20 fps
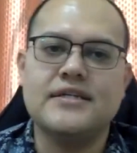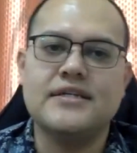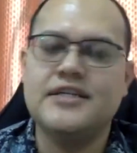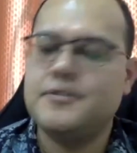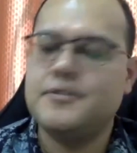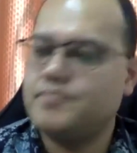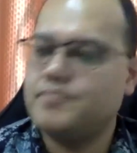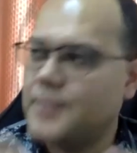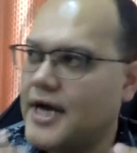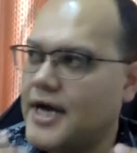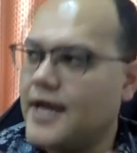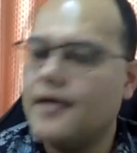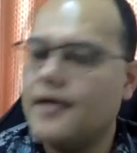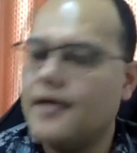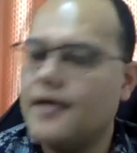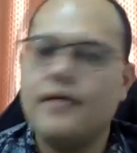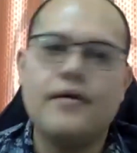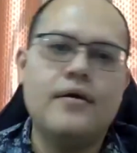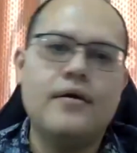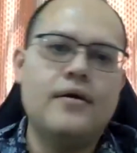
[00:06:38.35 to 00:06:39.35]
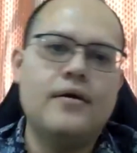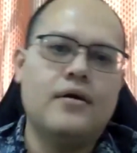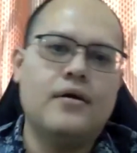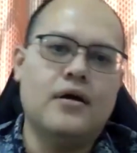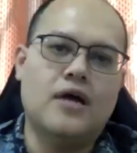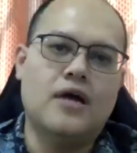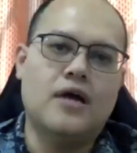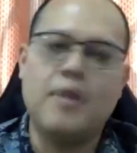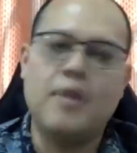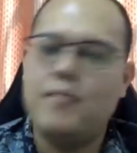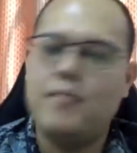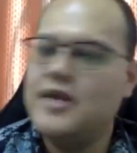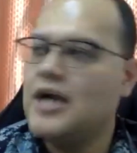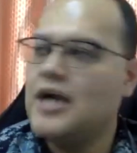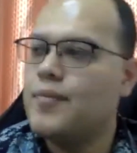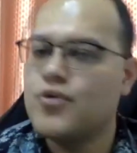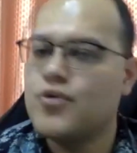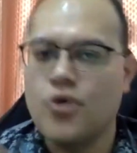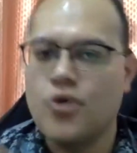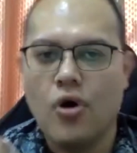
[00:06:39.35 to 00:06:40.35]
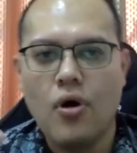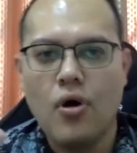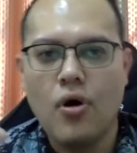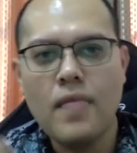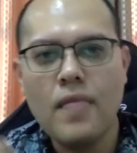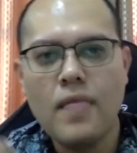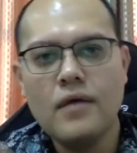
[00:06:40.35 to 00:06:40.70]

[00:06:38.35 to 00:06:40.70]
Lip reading: despite public uproar.